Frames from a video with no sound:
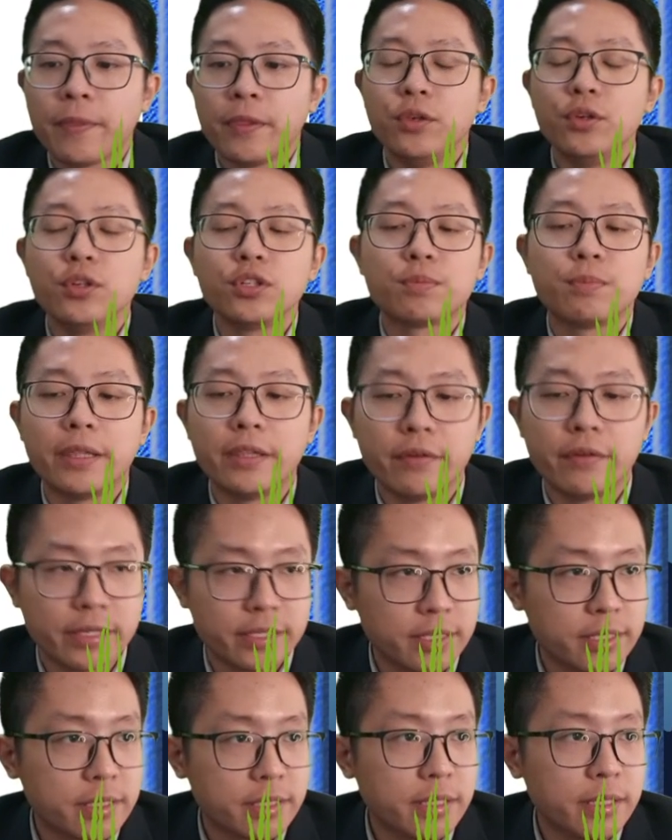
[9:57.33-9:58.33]
Used by the
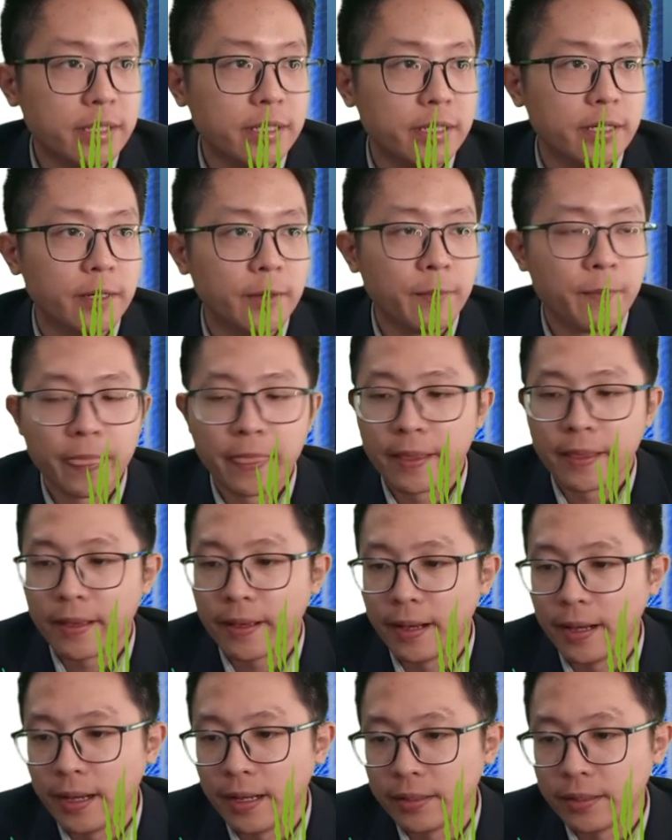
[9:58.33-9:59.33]
resistor.
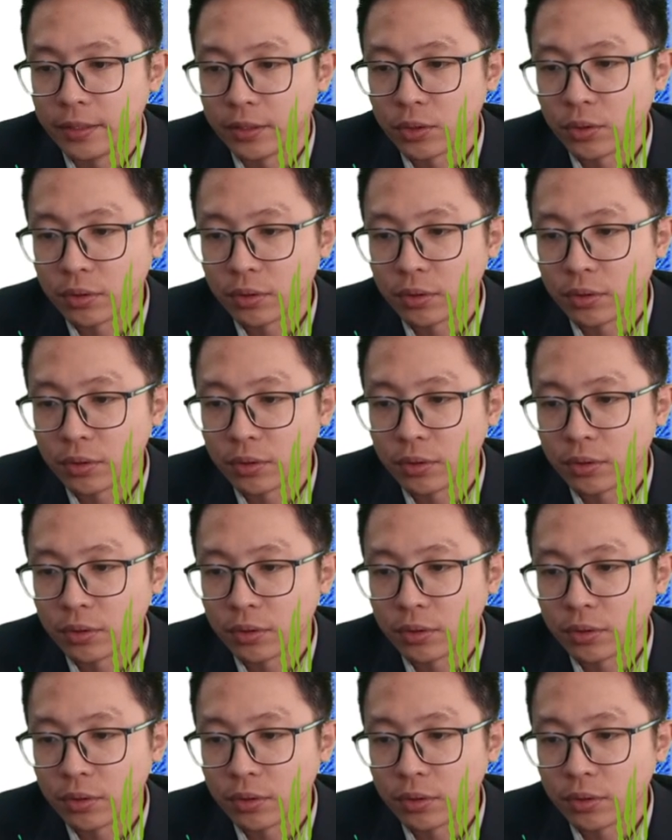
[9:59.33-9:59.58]
The